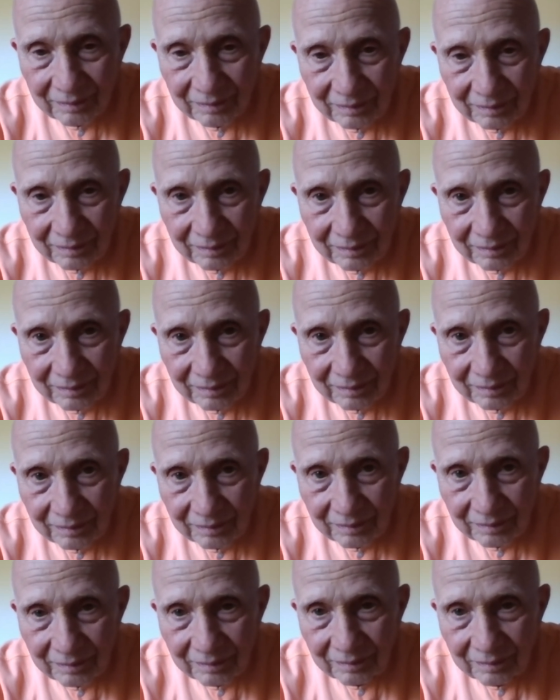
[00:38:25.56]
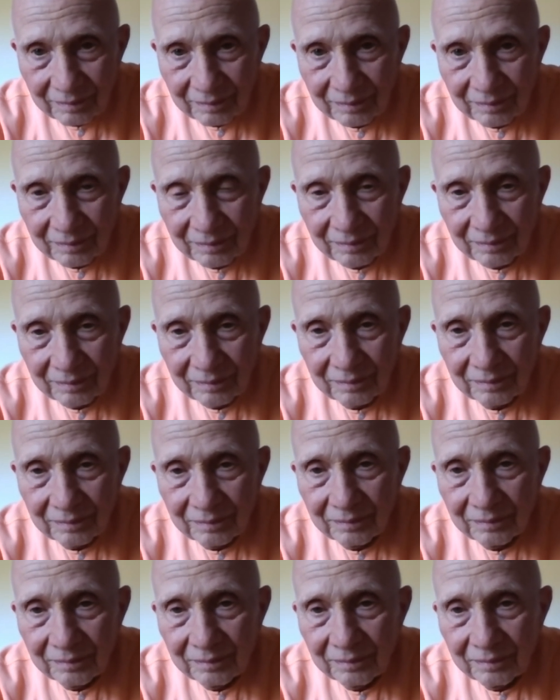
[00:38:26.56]

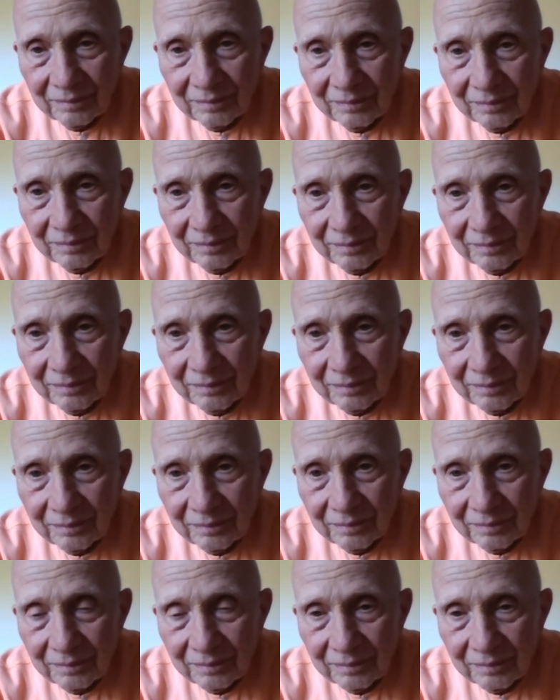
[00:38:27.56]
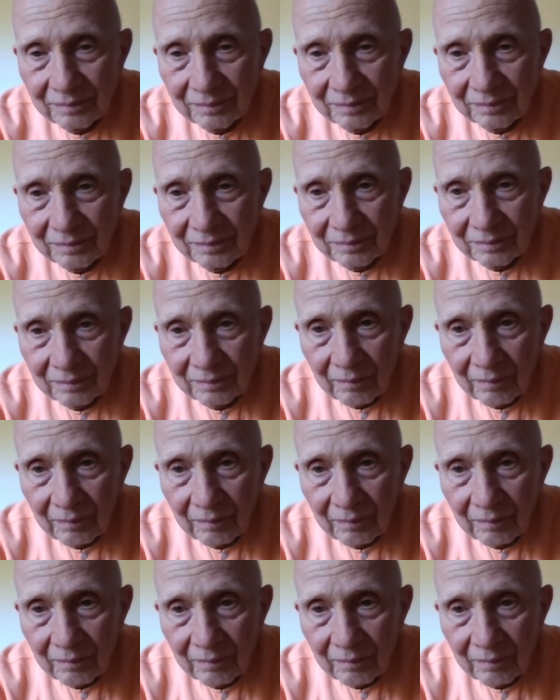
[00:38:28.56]
(silence)